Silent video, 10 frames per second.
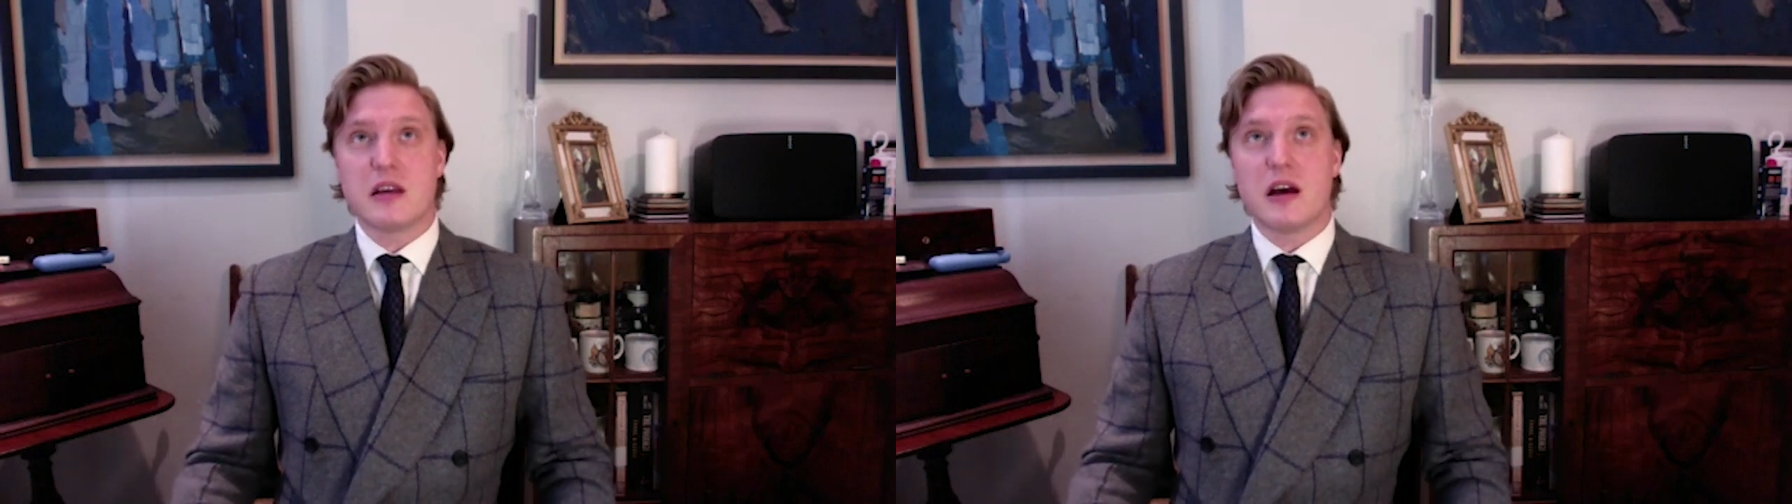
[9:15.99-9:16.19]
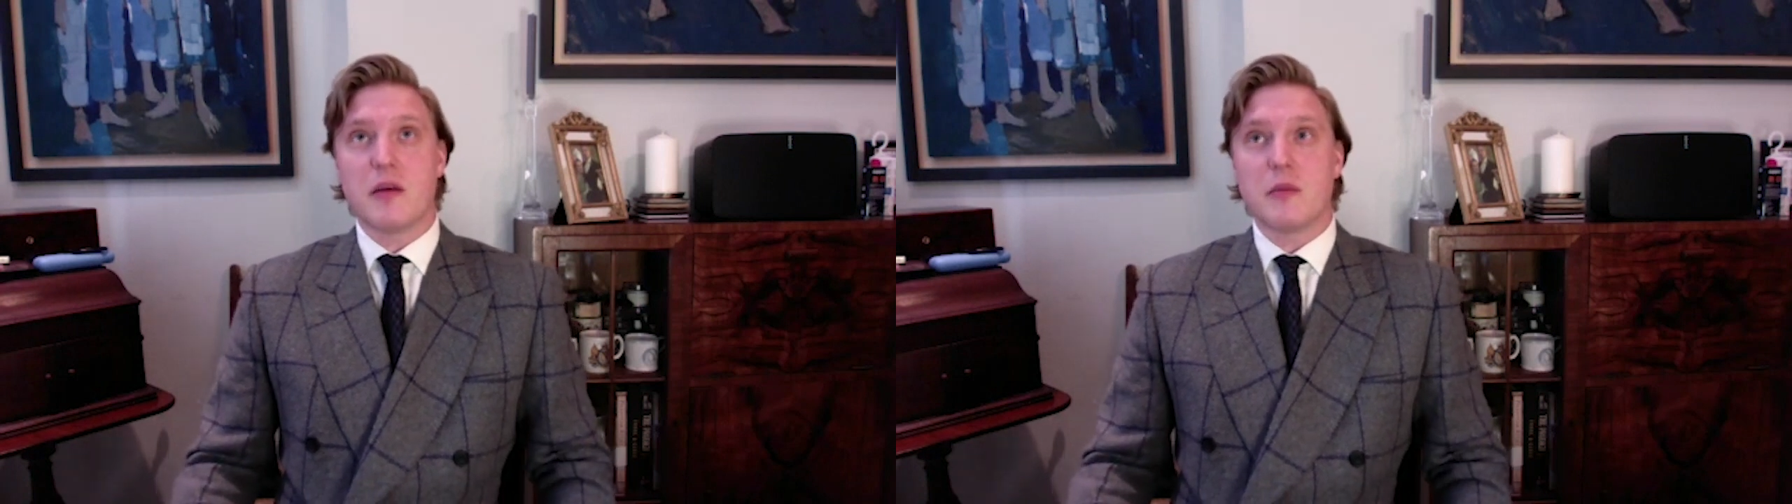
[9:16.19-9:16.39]

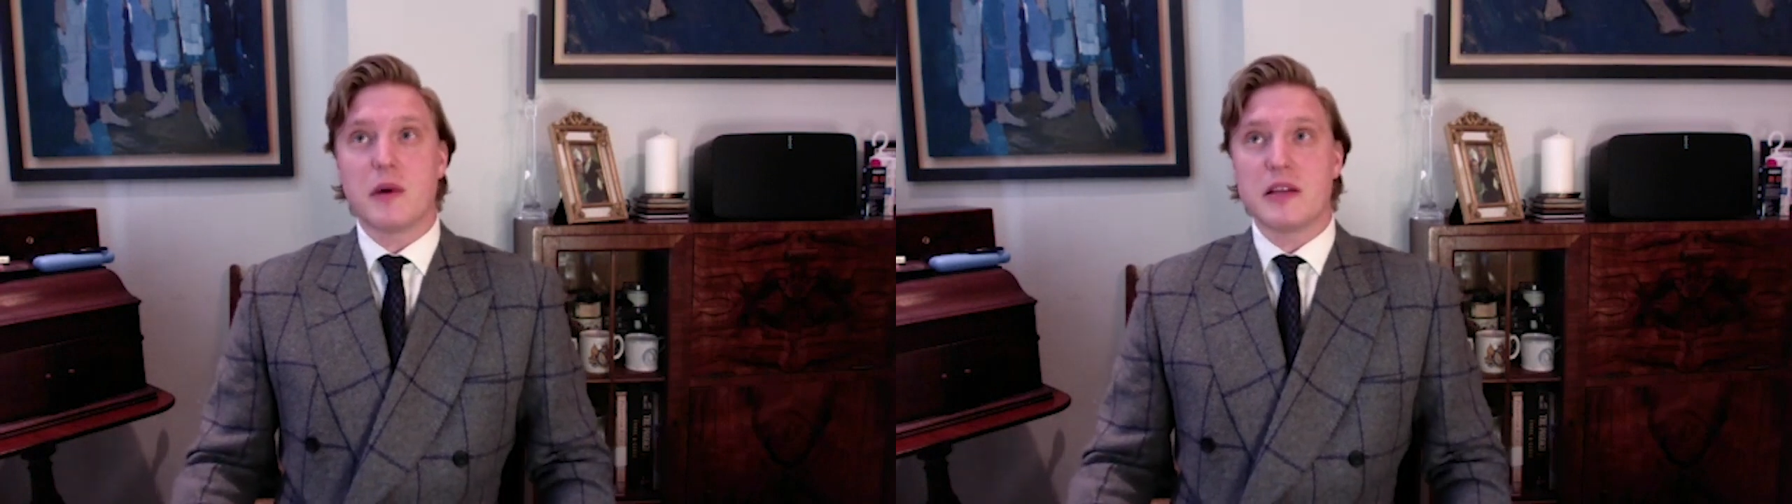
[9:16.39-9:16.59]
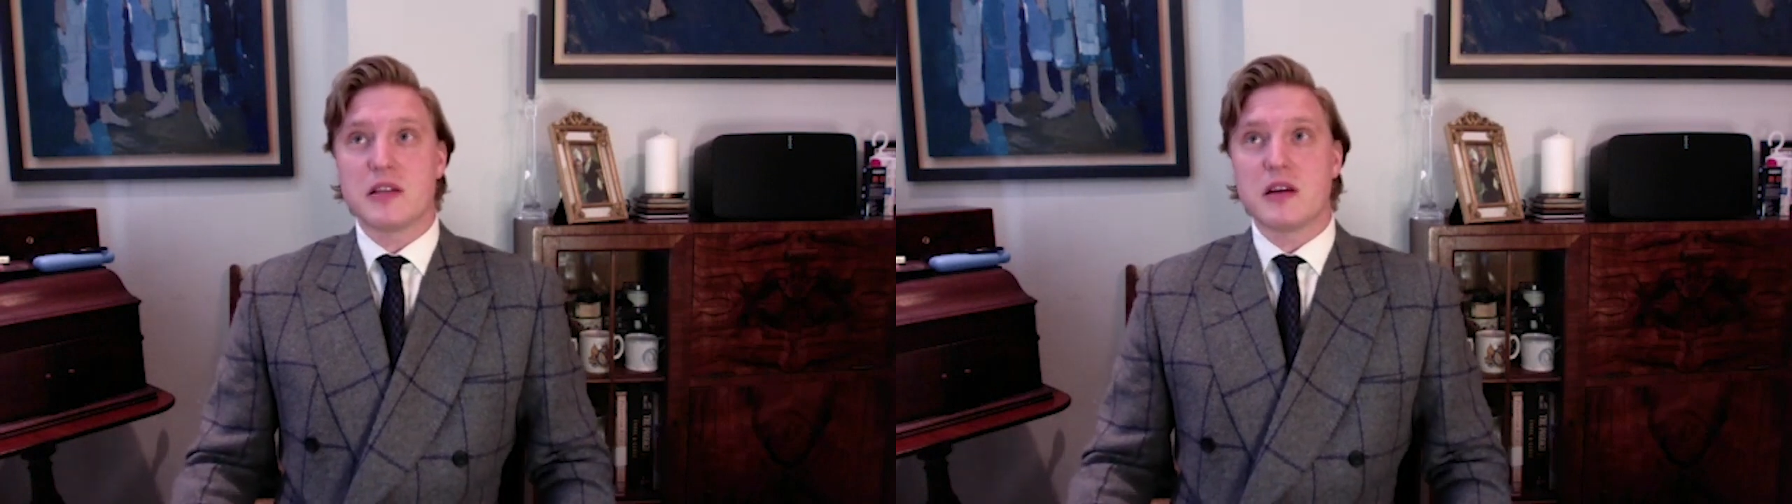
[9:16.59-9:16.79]

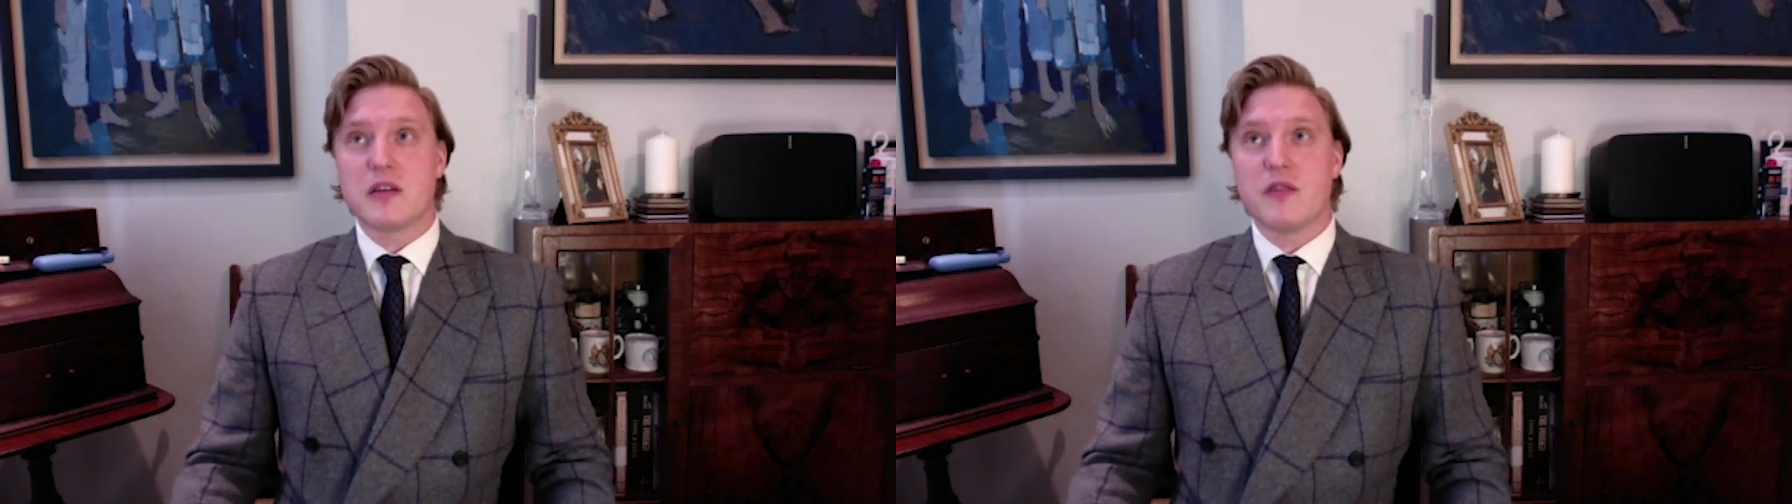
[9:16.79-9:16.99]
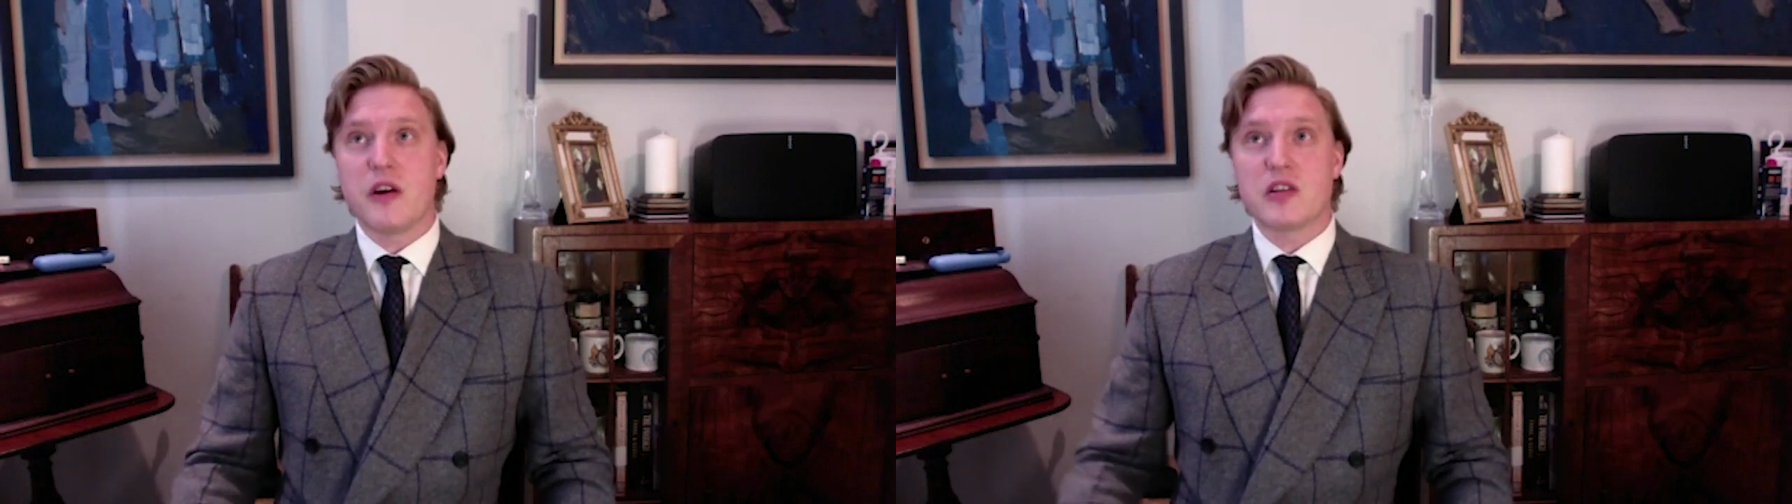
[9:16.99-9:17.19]
a very